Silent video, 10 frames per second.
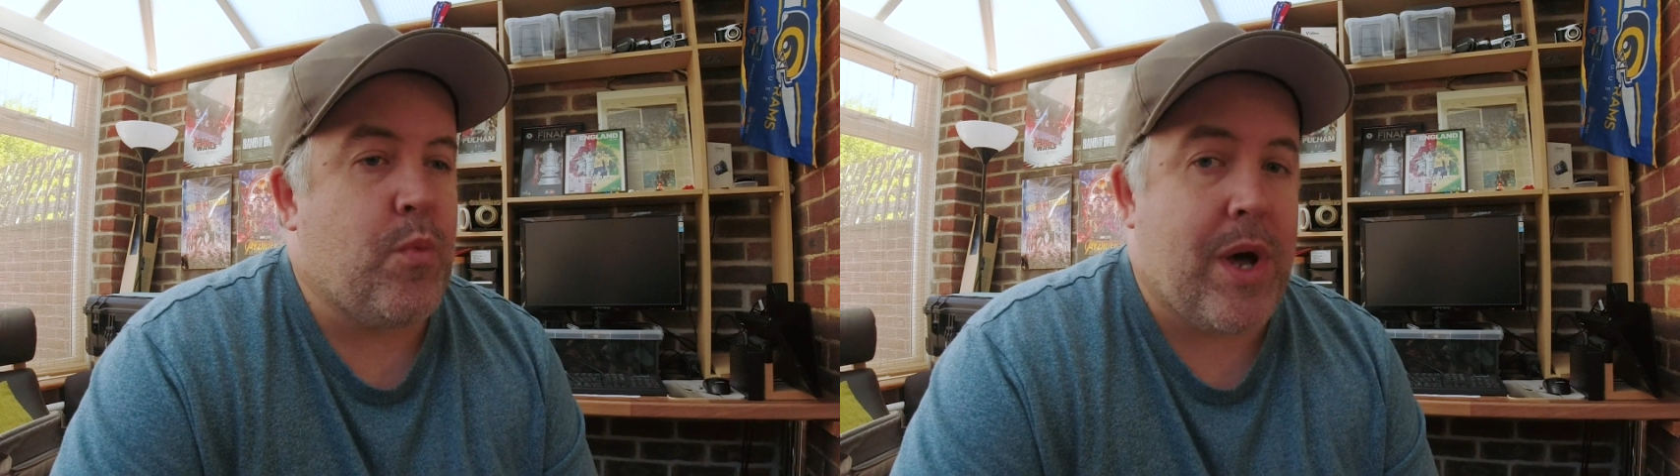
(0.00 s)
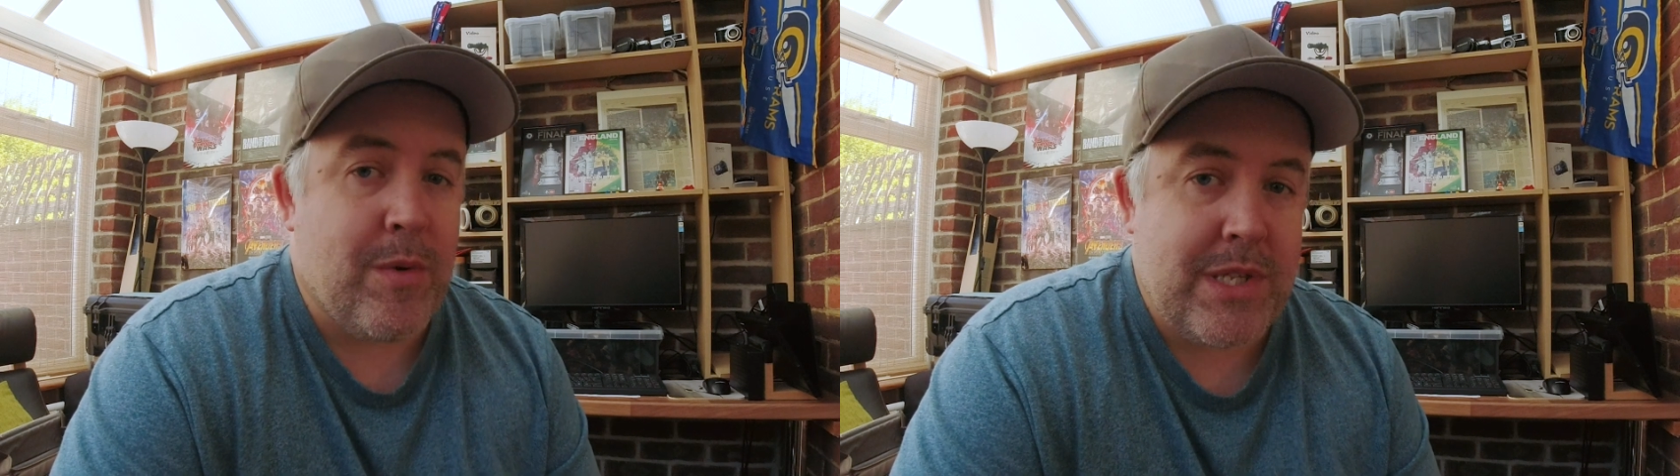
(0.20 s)

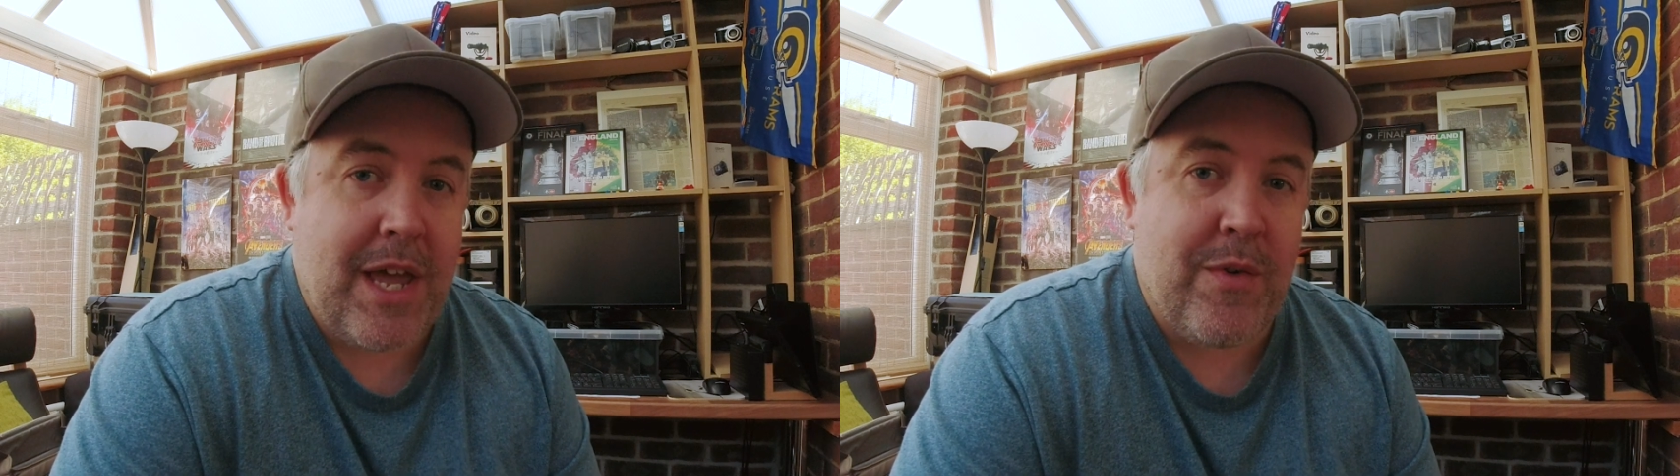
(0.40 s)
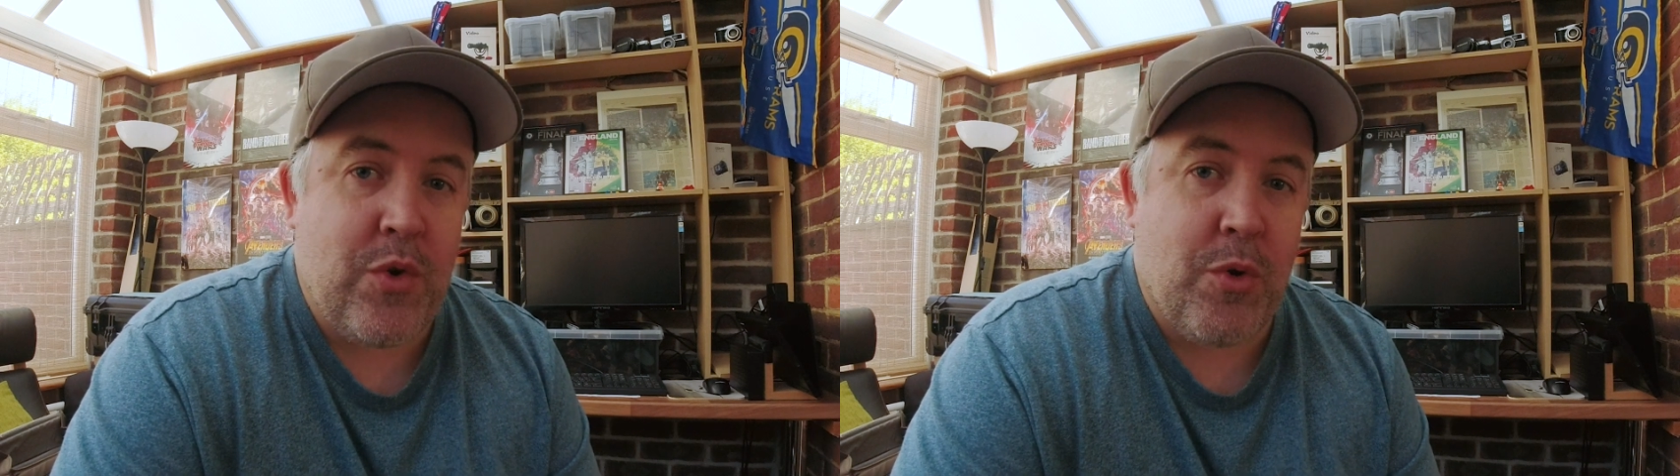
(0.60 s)
when I was
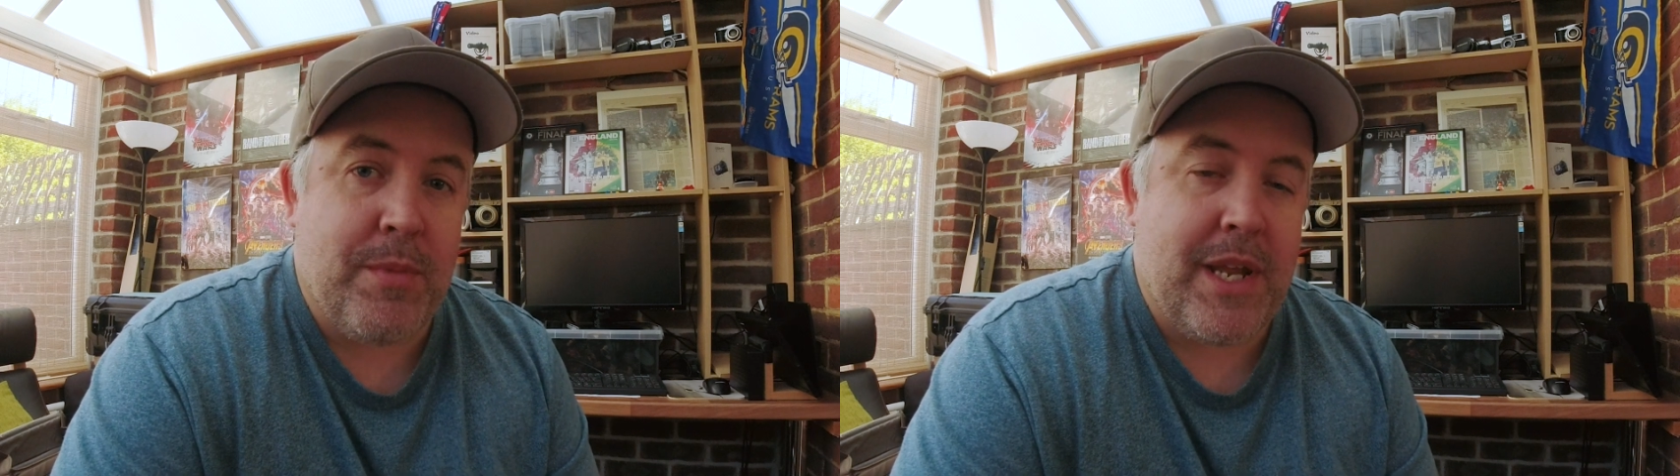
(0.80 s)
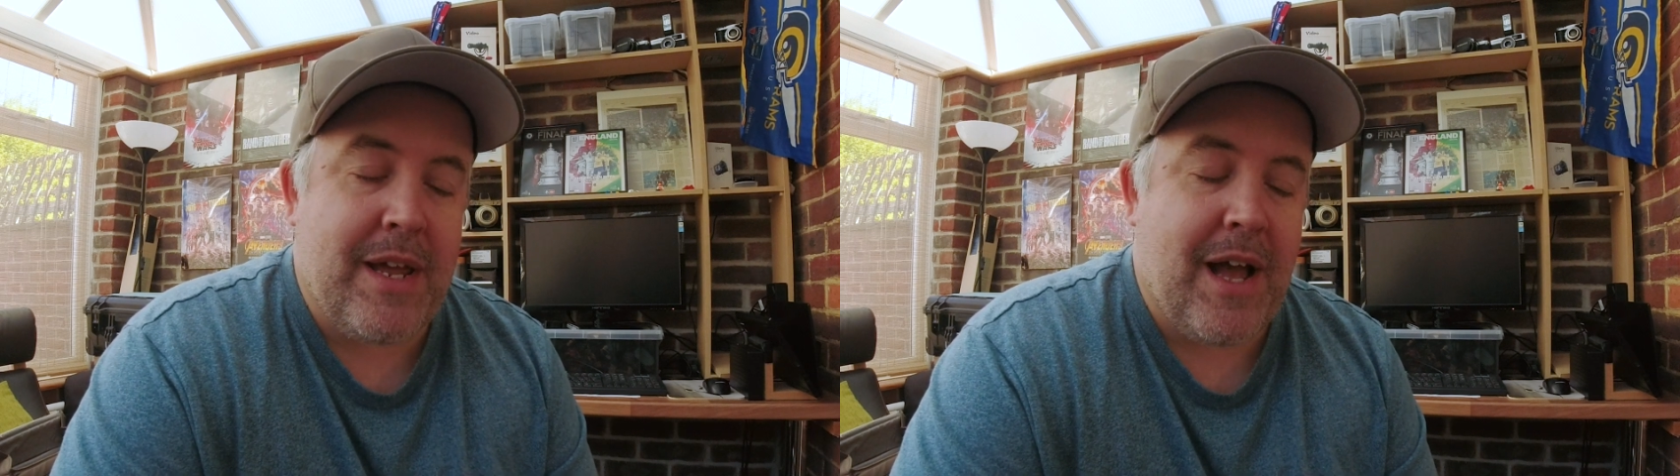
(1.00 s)
there in
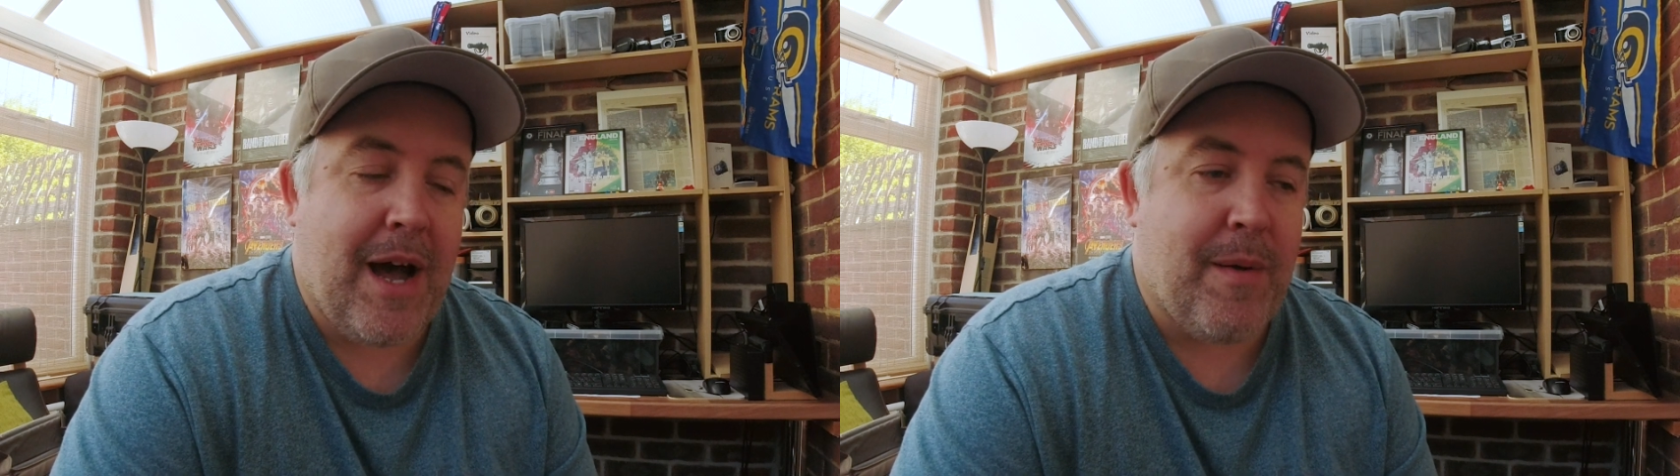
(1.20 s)
Normandy,